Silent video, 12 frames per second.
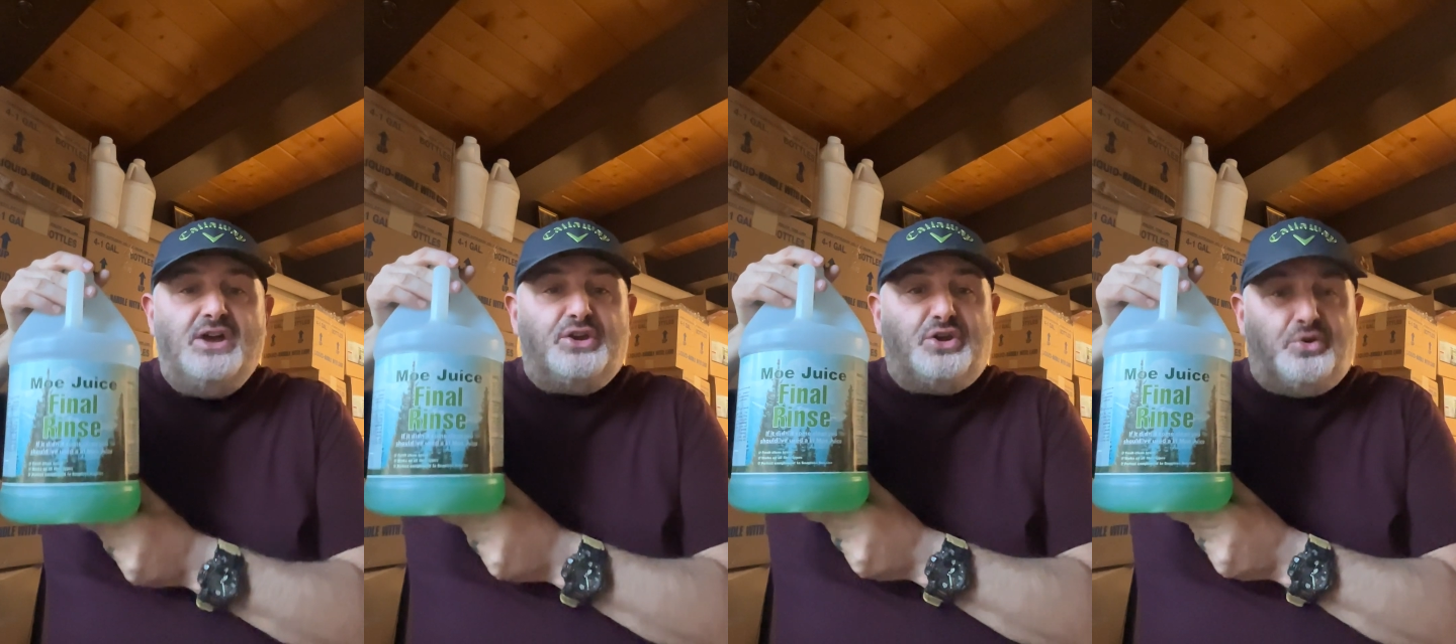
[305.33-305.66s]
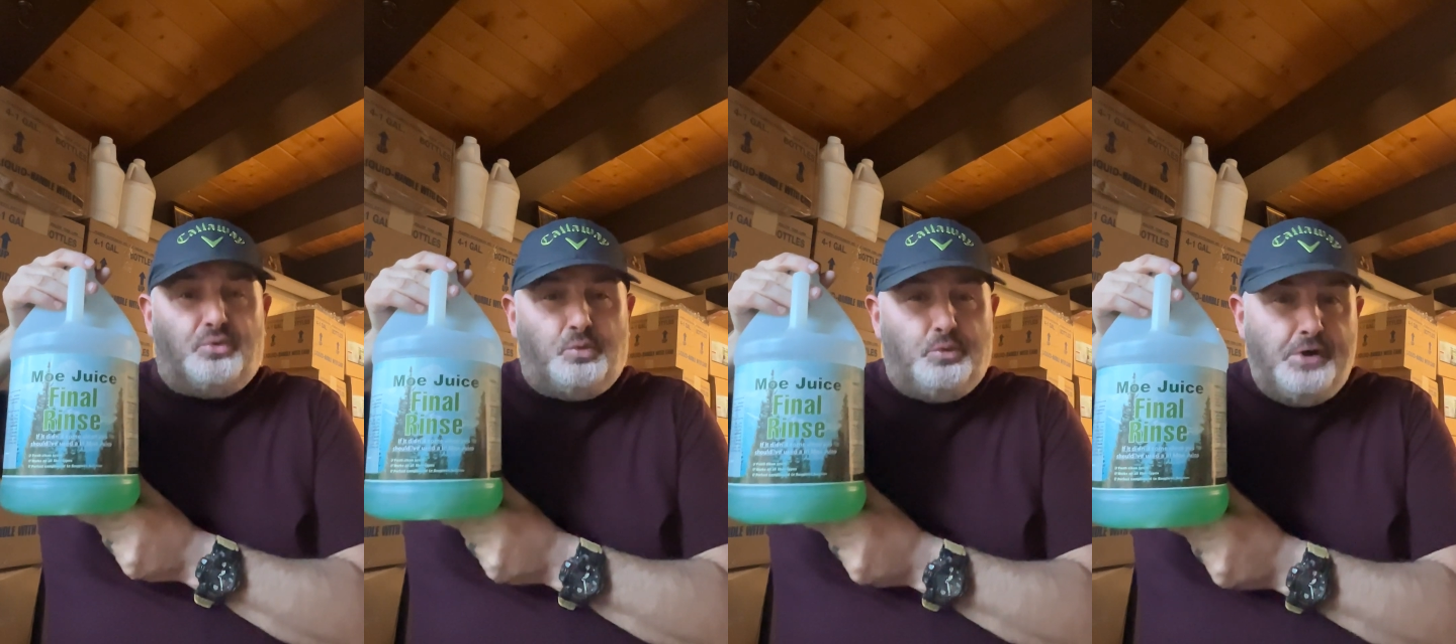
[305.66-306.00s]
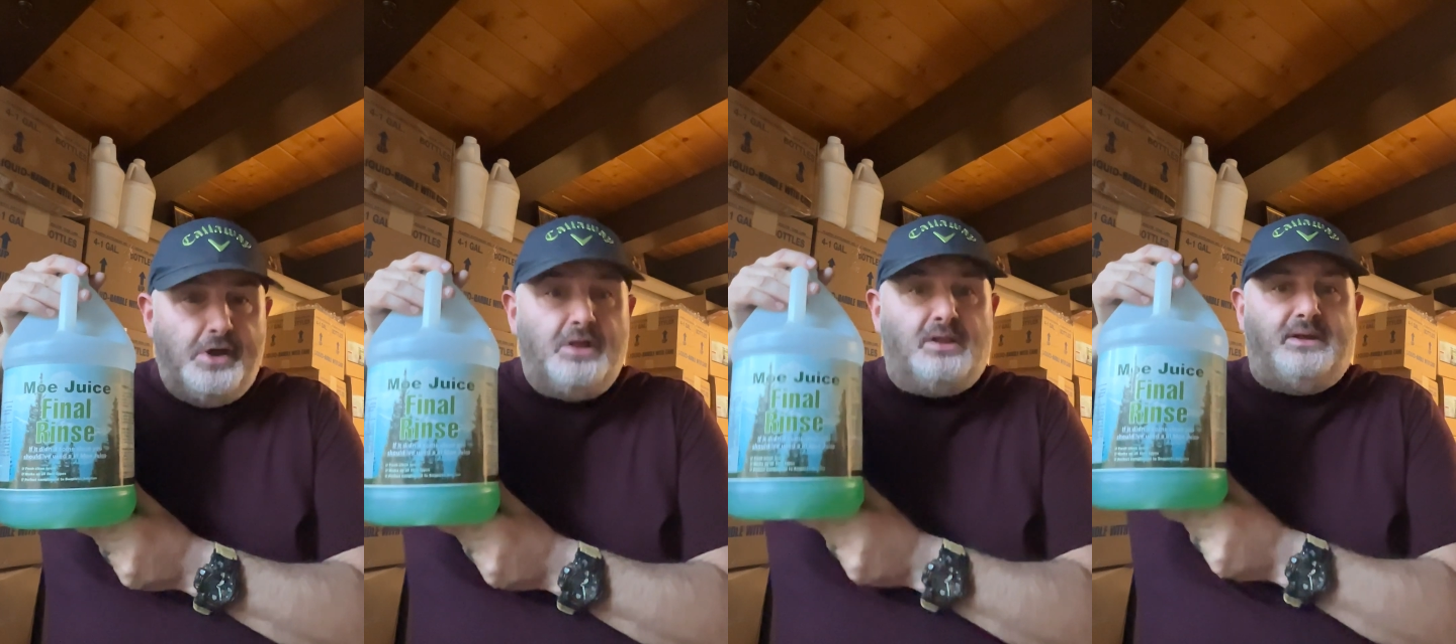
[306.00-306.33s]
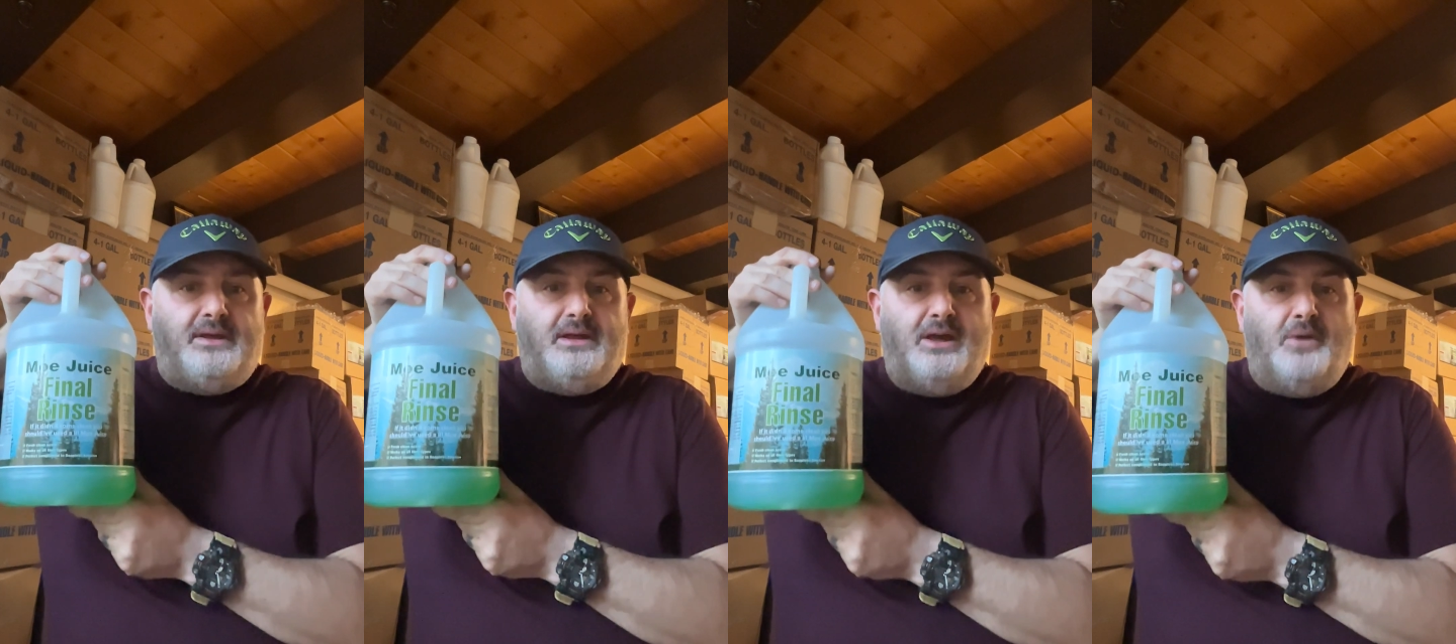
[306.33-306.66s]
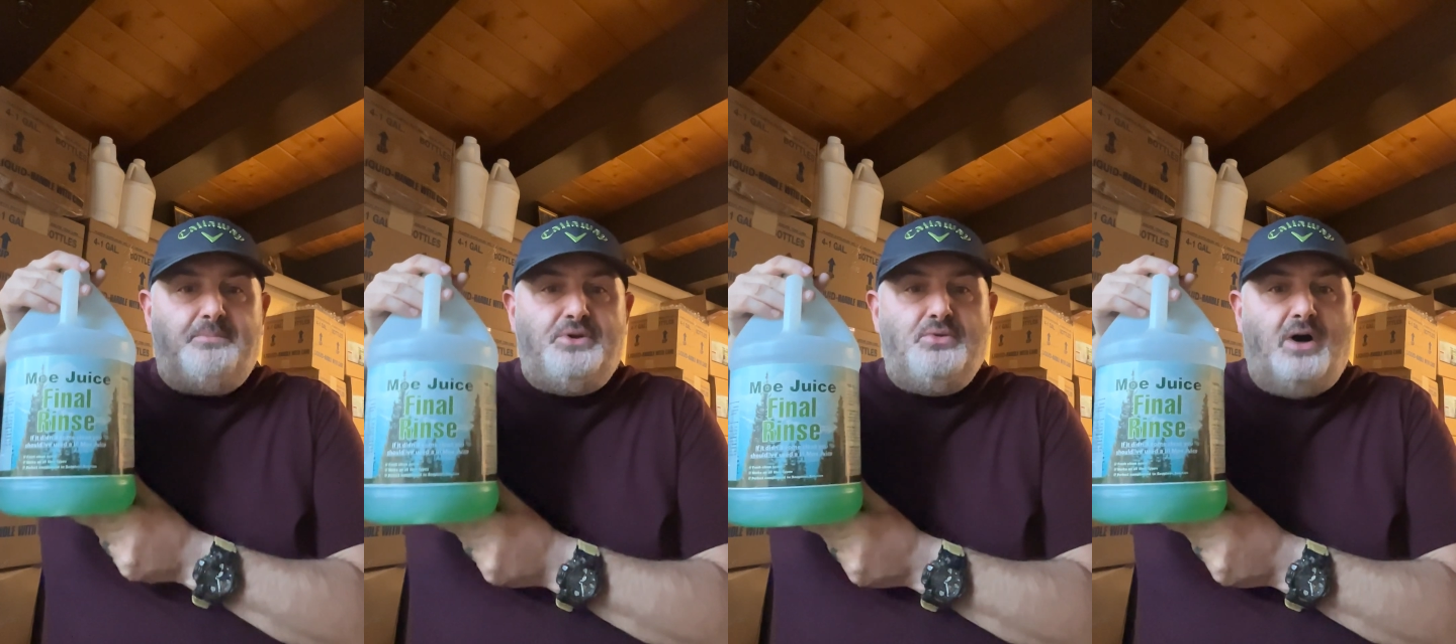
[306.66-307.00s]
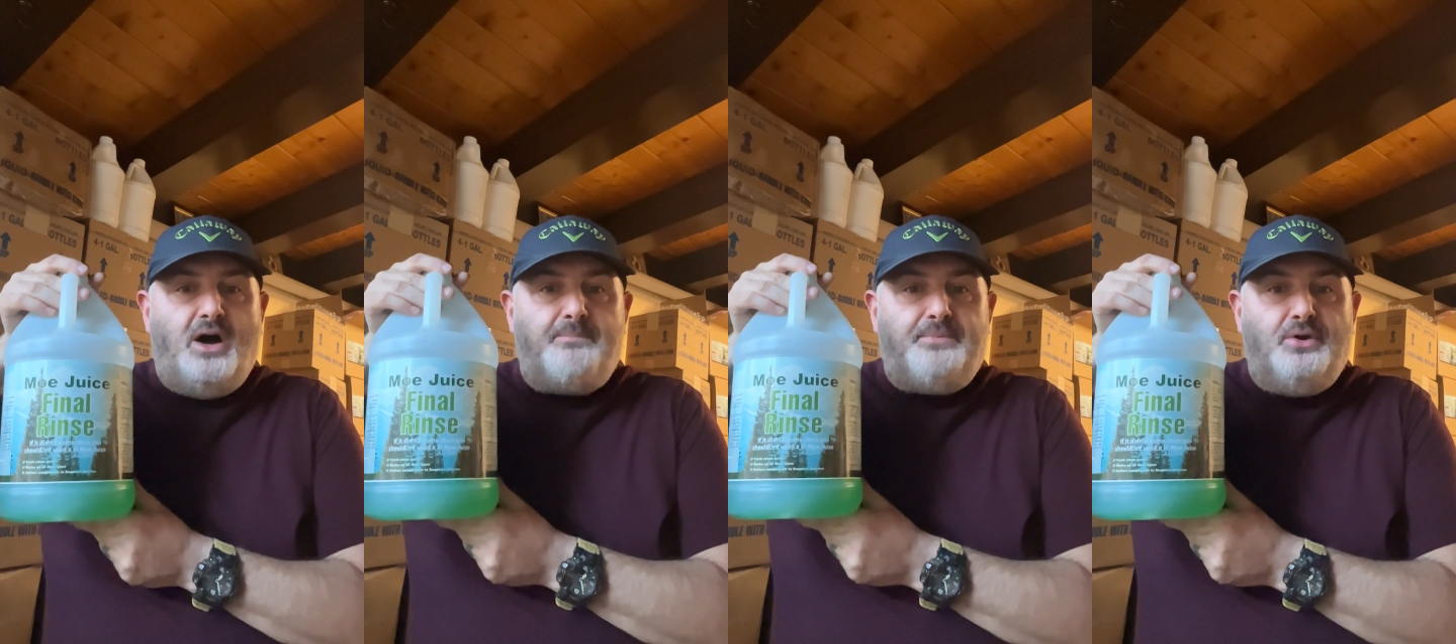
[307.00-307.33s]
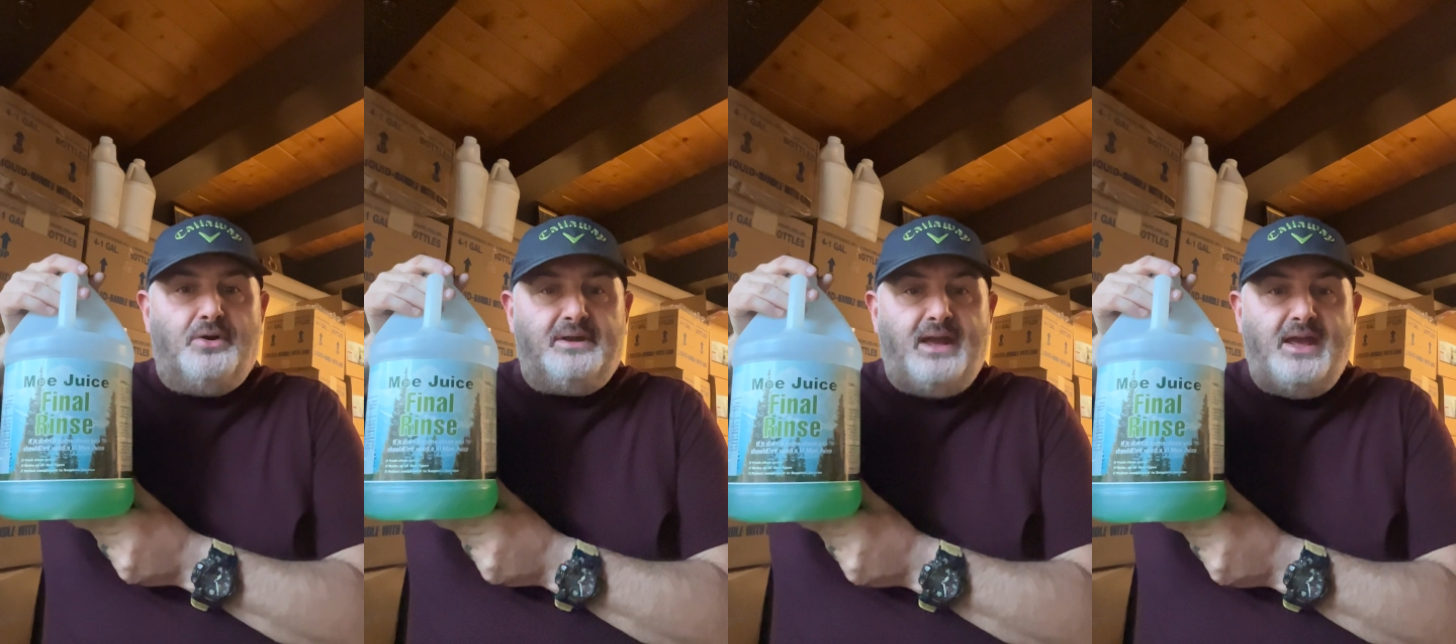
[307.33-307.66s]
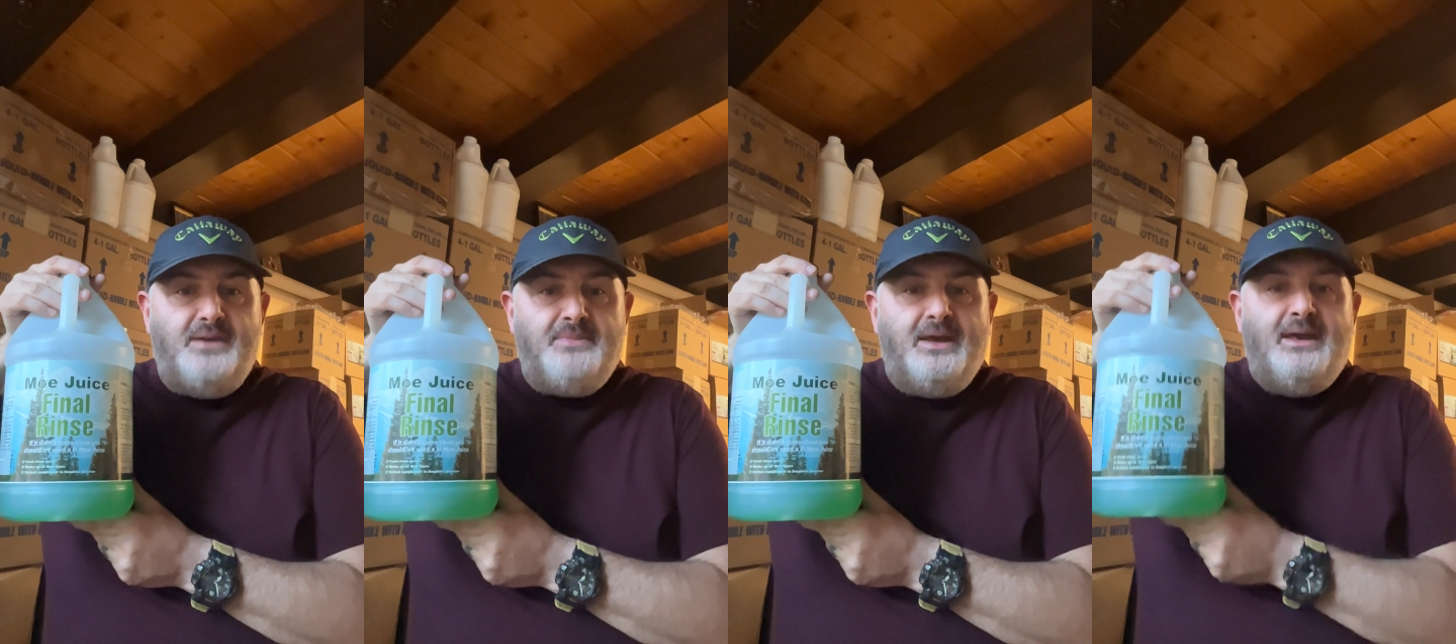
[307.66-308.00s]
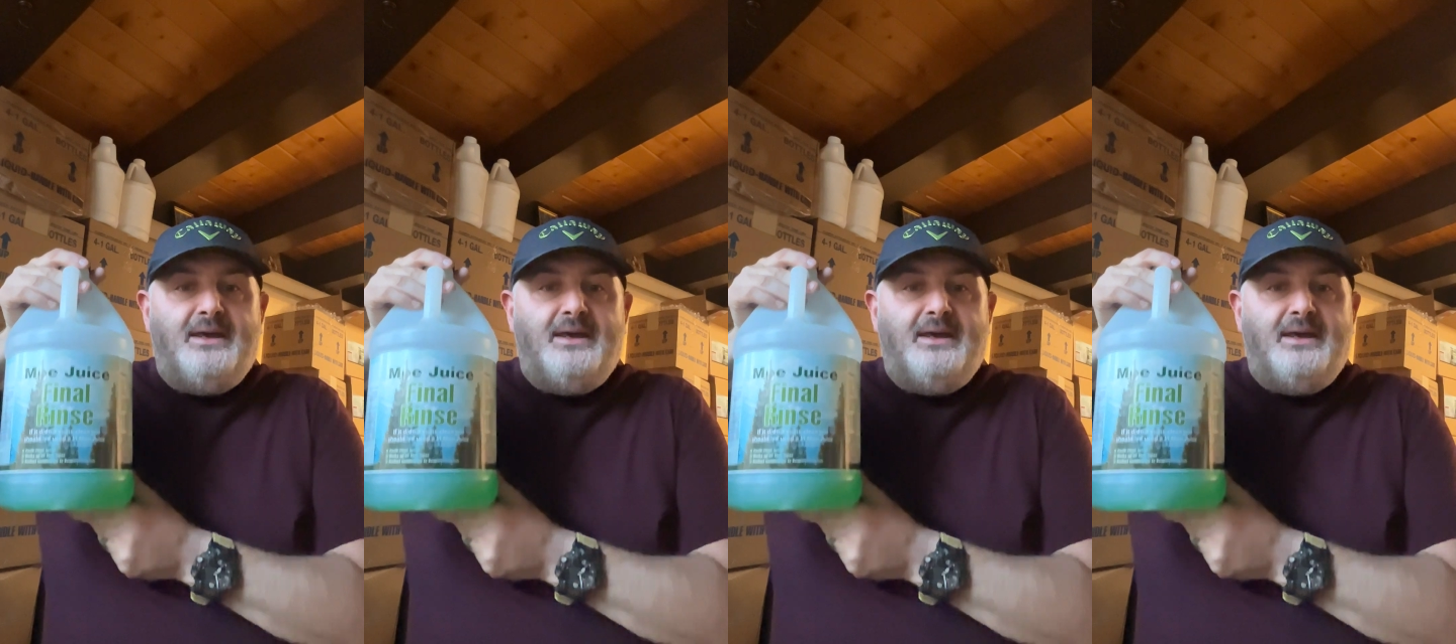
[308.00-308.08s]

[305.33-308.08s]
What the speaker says: can really help you up your game